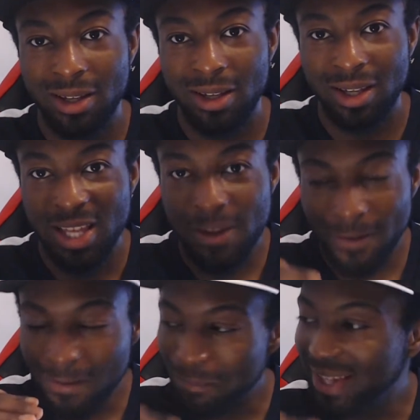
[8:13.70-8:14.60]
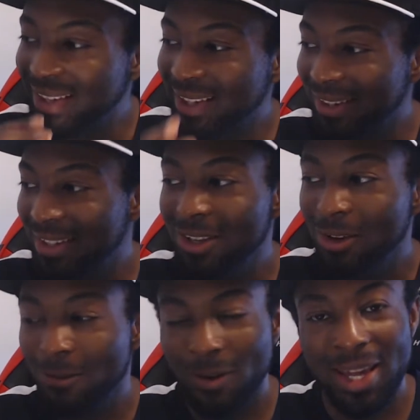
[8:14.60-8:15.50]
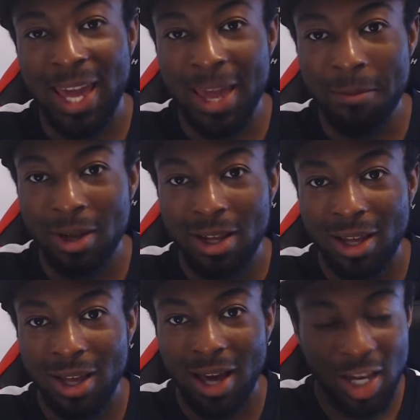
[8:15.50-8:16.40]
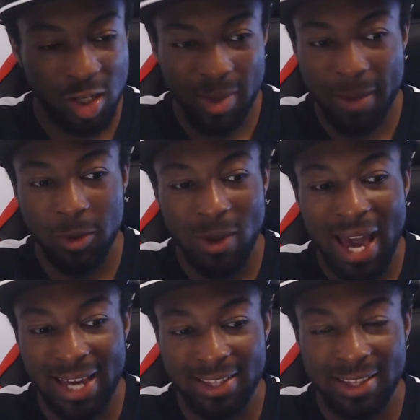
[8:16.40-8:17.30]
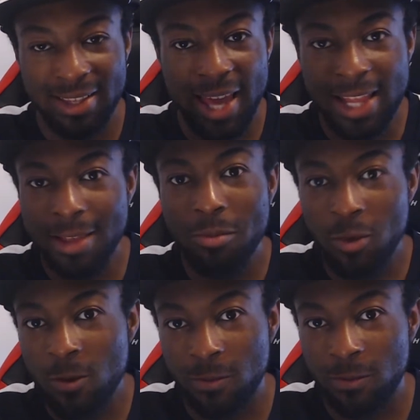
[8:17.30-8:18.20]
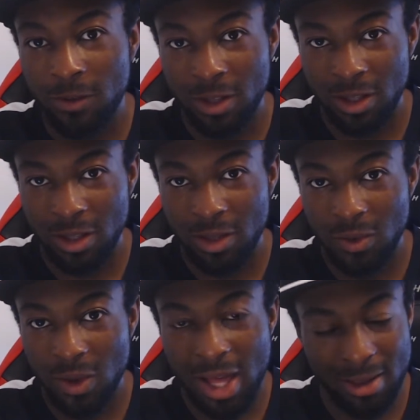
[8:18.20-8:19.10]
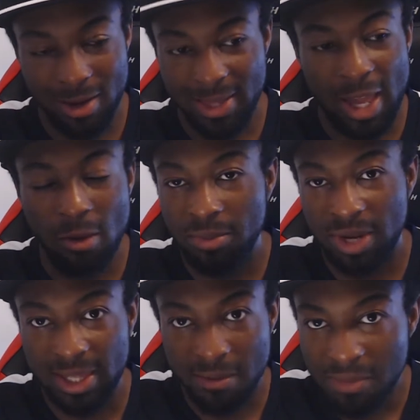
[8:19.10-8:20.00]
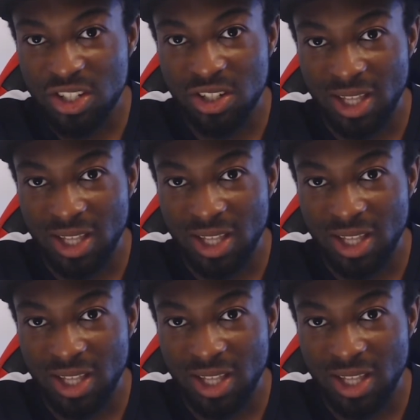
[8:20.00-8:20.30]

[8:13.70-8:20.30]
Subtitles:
If I pay 60 euro for a game, I should be able to access any move as long as I complete the mission.